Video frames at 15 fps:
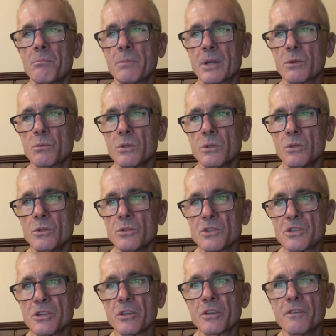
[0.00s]
but it will
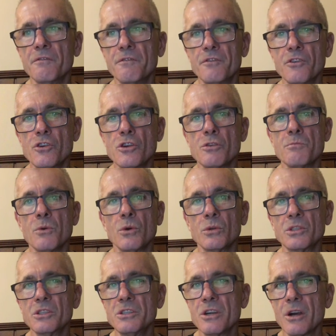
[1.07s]
also confirm or
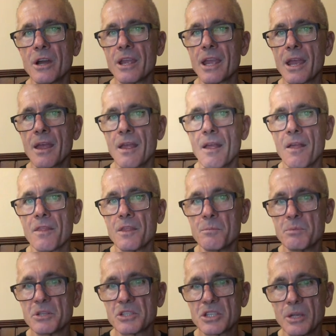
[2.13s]
deny the
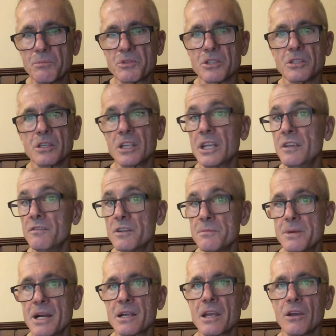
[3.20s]
perception, even
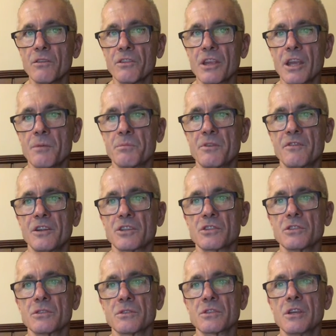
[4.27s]
among healthcare
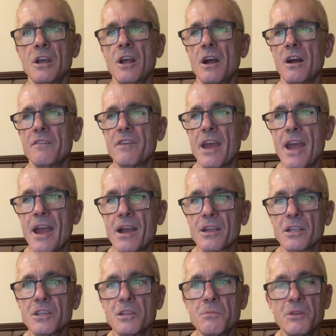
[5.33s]
professionals, of how
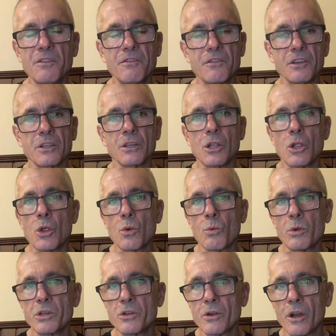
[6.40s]
can you be fit
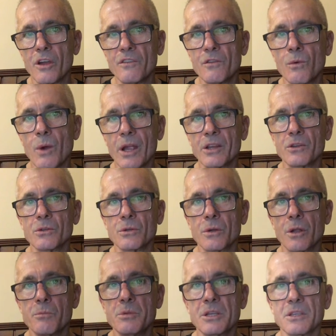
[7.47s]
when you're overweight or
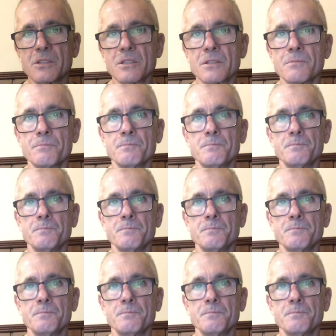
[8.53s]
obese.